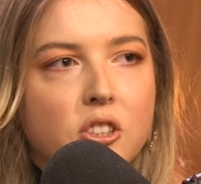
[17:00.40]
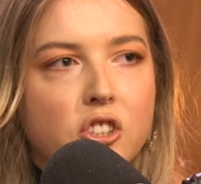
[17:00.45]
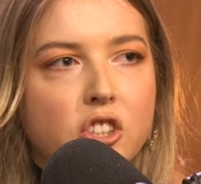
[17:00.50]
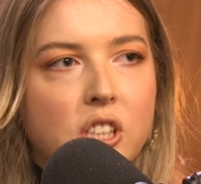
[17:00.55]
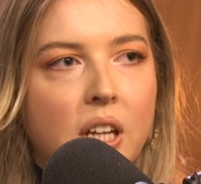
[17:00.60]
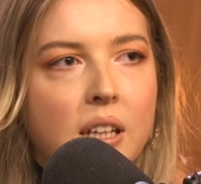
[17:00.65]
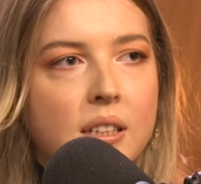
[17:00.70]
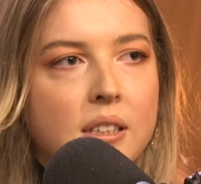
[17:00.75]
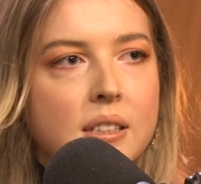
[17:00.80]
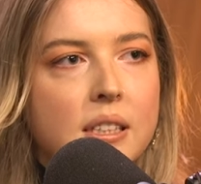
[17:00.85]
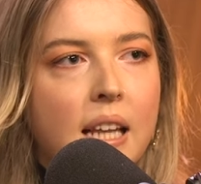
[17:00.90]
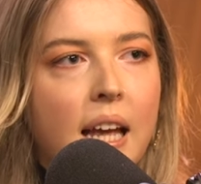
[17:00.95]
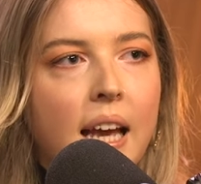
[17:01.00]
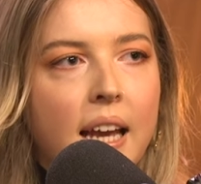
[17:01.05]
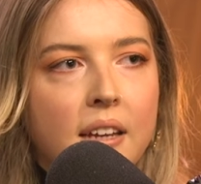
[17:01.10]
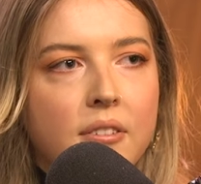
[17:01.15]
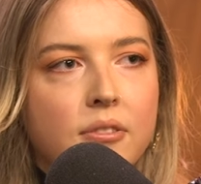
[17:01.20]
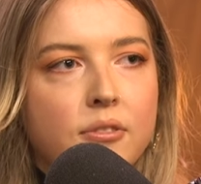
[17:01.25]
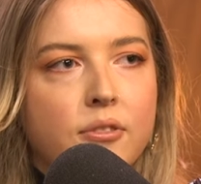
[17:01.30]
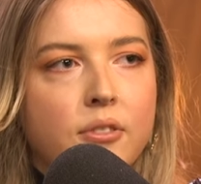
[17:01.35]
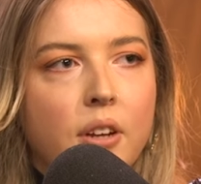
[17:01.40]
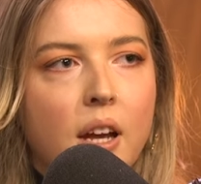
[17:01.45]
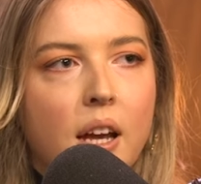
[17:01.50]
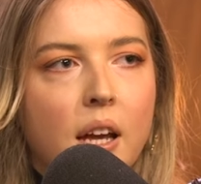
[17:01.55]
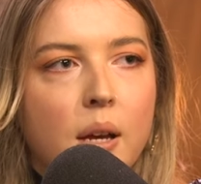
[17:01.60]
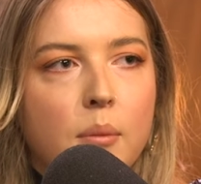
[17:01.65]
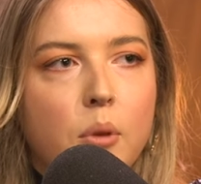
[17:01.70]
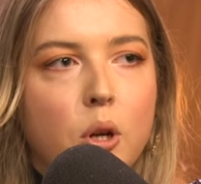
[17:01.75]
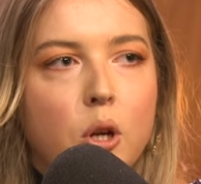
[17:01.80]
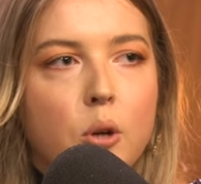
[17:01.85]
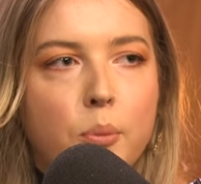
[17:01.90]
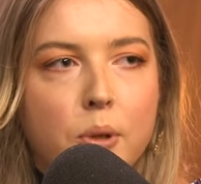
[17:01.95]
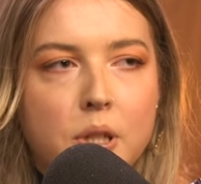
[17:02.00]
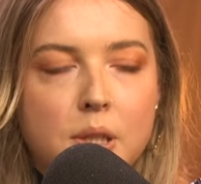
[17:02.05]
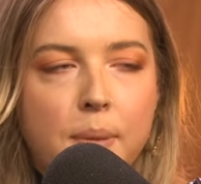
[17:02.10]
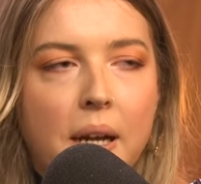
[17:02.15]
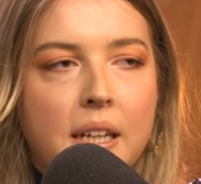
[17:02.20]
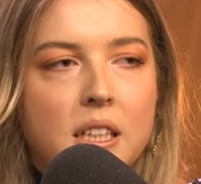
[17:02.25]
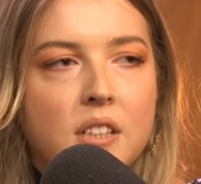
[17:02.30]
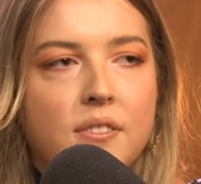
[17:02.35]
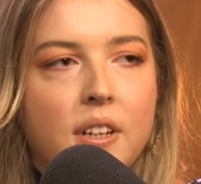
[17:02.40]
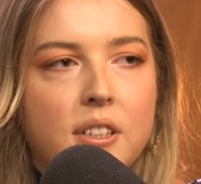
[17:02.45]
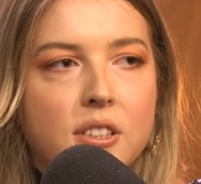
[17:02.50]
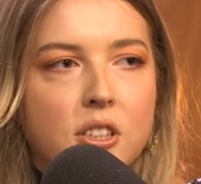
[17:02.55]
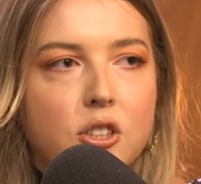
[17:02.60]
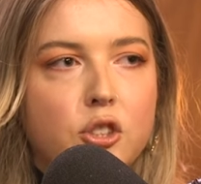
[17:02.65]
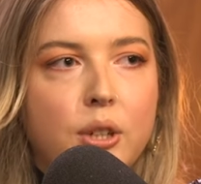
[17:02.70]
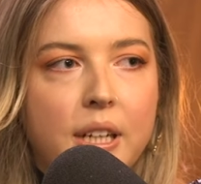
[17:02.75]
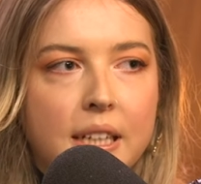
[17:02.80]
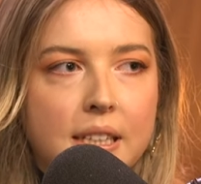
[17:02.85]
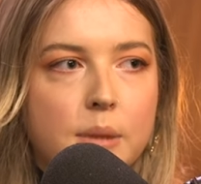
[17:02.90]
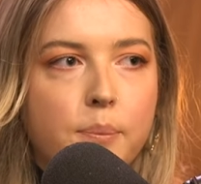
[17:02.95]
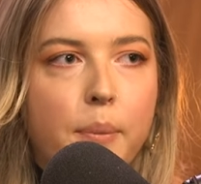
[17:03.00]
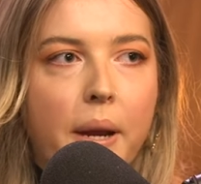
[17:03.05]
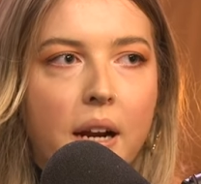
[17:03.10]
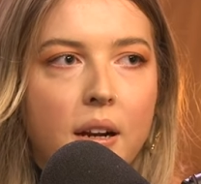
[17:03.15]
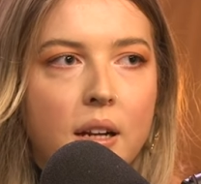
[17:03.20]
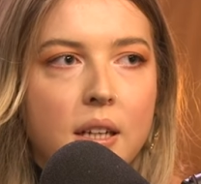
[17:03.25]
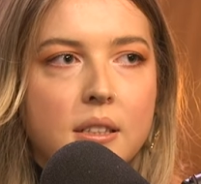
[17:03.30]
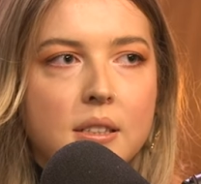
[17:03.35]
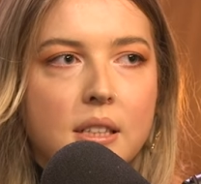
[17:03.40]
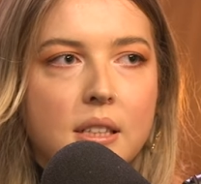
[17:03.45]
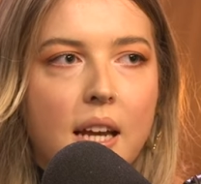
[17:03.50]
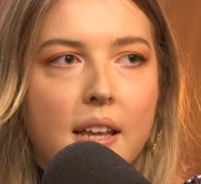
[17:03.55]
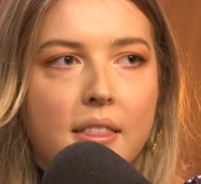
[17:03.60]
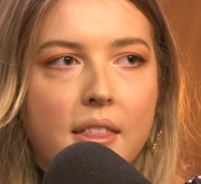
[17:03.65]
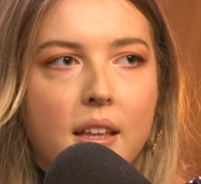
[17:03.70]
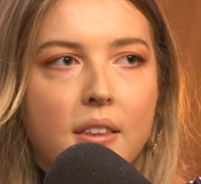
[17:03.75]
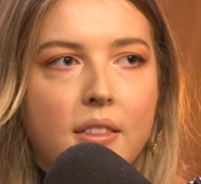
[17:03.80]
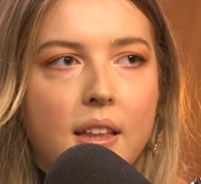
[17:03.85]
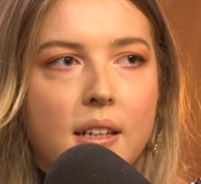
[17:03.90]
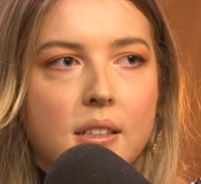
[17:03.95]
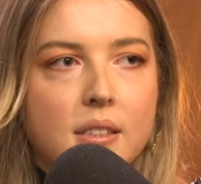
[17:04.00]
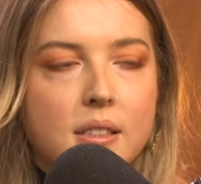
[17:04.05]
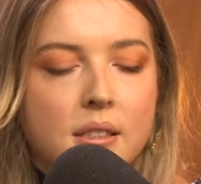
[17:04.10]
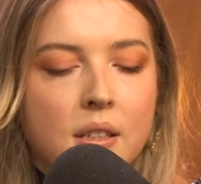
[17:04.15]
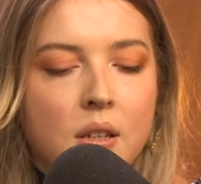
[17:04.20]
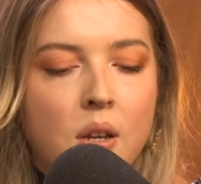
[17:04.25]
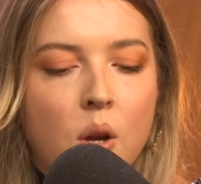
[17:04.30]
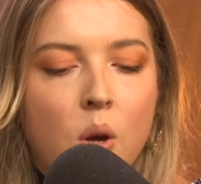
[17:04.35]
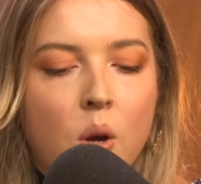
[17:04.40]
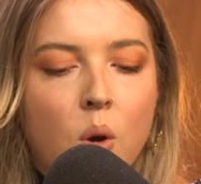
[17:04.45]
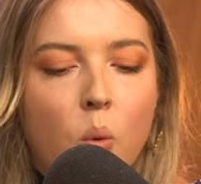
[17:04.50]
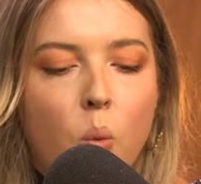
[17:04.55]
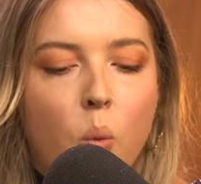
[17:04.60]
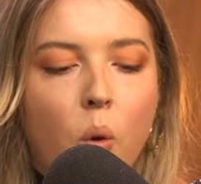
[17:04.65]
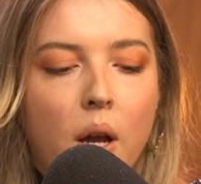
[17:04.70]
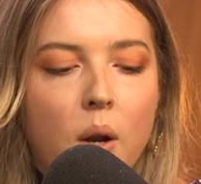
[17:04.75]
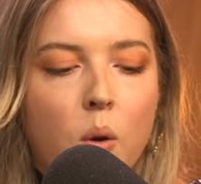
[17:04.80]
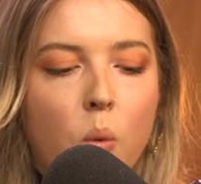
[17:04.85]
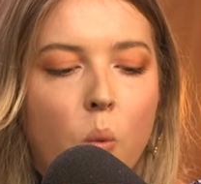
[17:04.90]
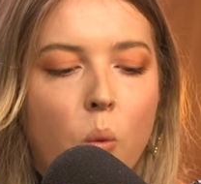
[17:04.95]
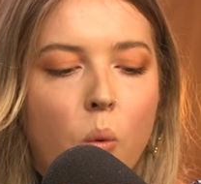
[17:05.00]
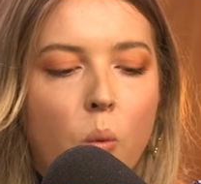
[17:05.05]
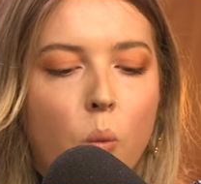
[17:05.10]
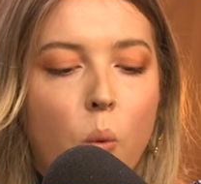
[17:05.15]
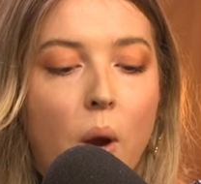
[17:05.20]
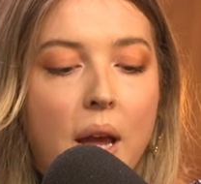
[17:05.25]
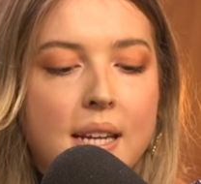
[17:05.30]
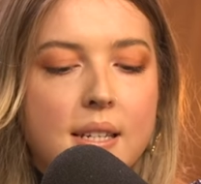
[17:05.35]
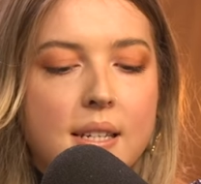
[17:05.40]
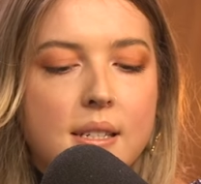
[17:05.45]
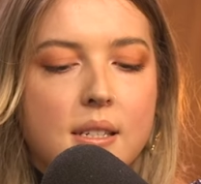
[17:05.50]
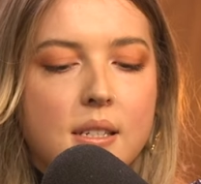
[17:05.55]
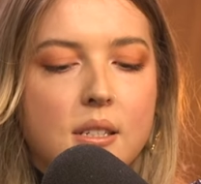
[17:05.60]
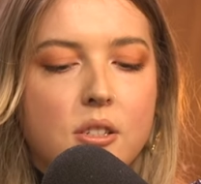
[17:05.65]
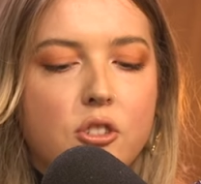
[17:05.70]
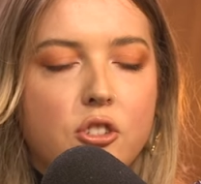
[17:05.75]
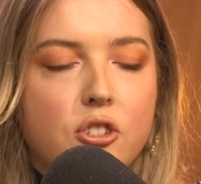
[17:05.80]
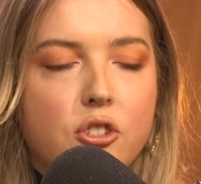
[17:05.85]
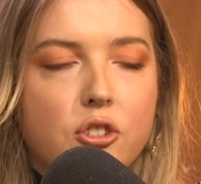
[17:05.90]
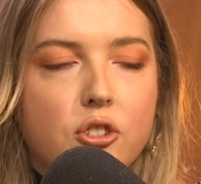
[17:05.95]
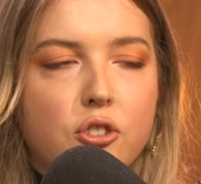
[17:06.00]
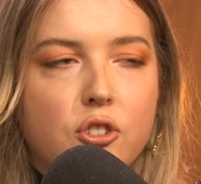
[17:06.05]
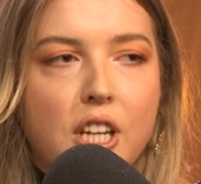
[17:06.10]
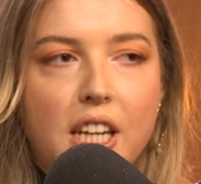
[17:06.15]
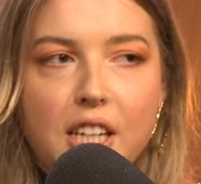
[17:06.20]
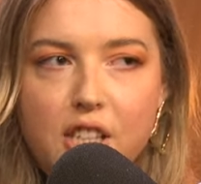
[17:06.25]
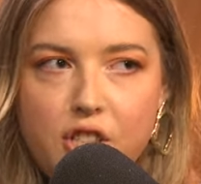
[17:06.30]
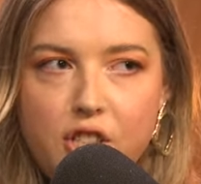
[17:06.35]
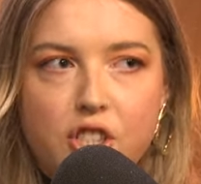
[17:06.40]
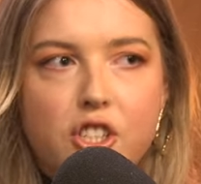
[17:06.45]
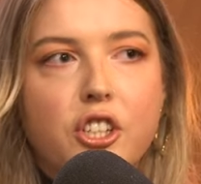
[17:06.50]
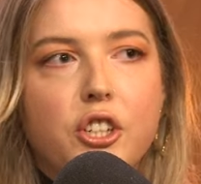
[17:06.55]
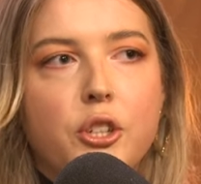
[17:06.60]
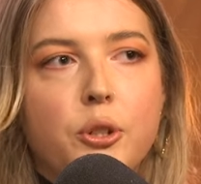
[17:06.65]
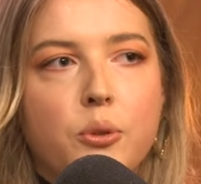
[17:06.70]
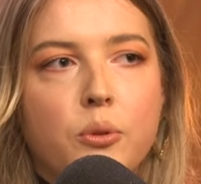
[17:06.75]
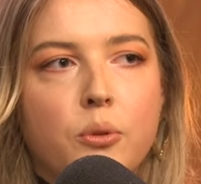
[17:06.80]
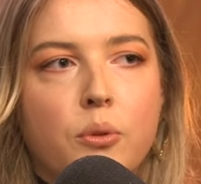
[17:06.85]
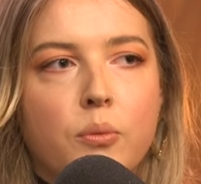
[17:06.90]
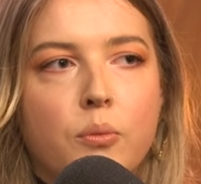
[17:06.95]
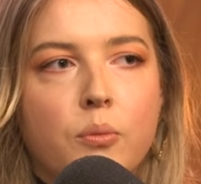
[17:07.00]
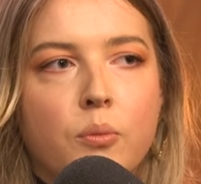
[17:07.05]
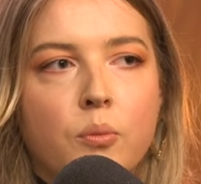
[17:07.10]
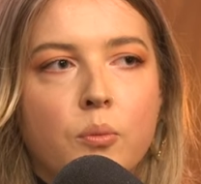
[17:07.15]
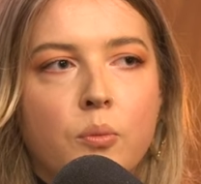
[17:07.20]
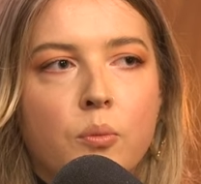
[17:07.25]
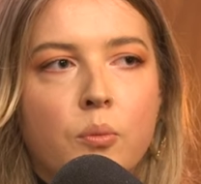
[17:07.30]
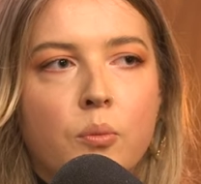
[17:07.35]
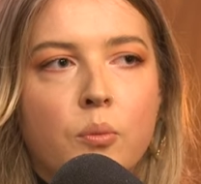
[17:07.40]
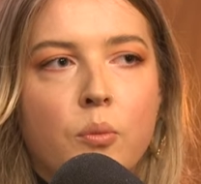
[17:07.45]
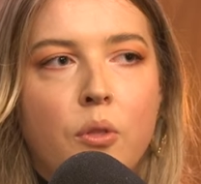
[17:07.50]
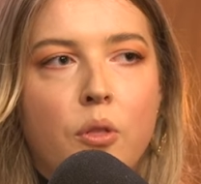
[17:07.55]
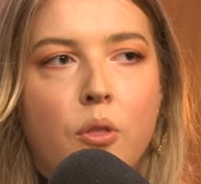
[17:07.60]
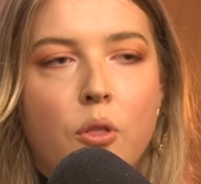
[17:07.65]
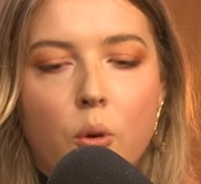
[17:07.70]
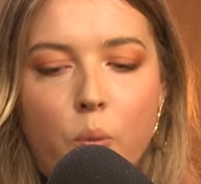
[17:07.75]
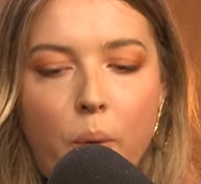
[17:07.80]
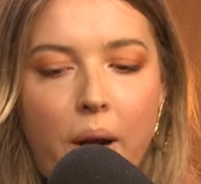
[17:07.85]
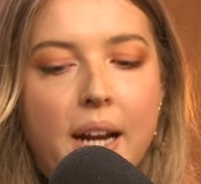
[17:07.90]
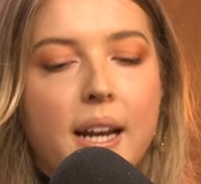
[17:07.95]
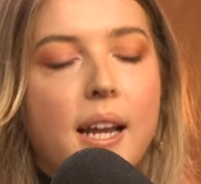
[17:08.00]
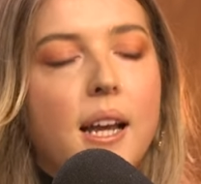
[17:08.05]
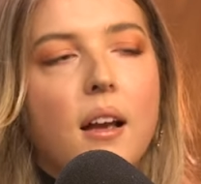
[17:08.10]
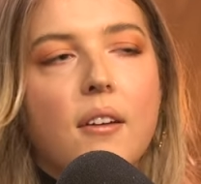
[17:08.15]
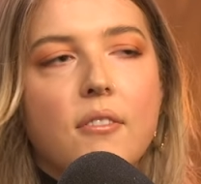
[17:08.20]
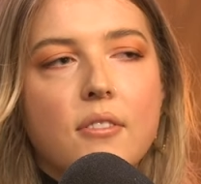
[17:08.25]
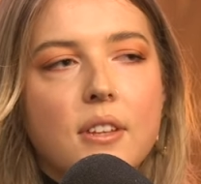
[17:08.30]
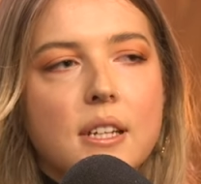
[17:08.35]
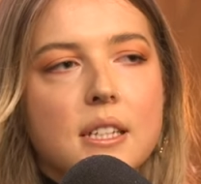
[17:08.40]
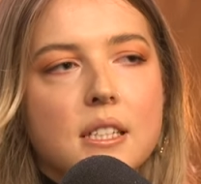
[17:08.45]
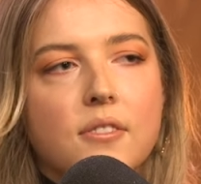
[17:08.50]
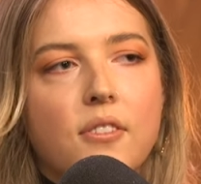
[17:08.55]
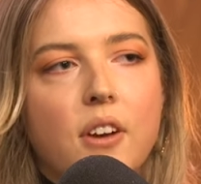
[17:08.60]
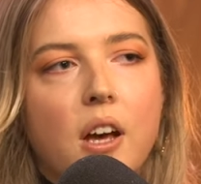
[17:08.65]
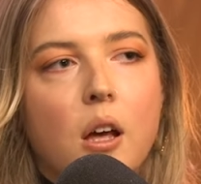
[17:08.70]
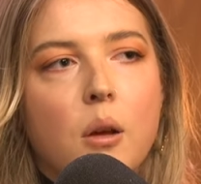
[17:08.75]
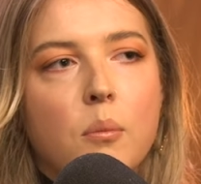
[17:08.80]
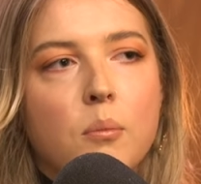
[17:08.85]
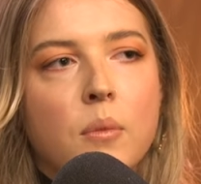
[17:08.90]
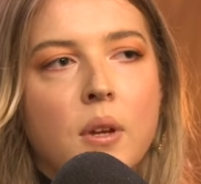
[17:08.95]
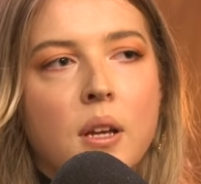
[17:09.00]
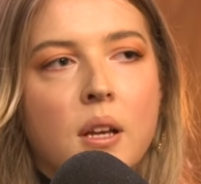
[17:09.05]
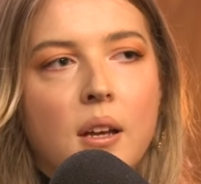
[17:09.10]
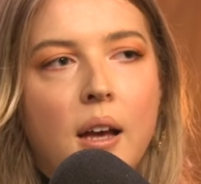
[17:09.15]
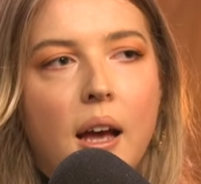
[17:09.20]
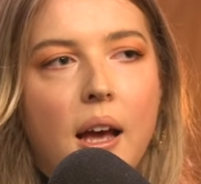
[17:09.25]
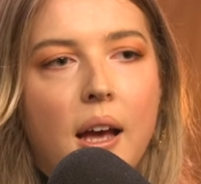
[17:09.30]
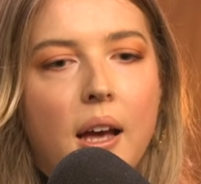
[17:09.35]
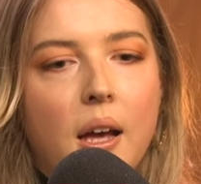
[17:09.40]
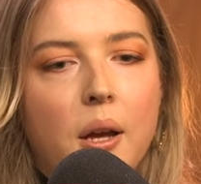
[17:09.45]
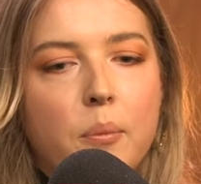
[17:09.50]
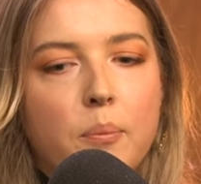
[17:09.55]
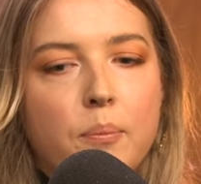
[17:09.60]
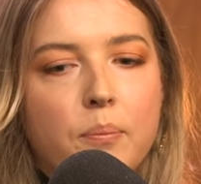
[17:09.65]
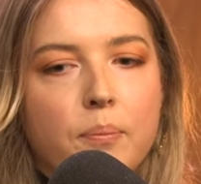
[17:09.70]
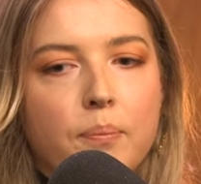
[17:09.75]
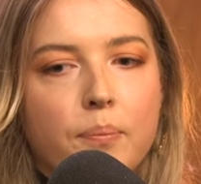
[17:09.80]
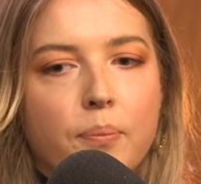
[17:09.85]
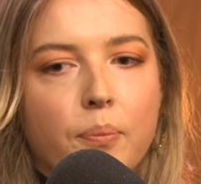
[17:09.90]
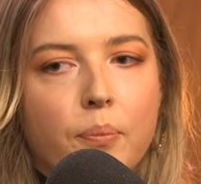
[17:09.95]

in Shelley's life, um, her perspective as a trans parent. I think that's what went into the writing of this film, um,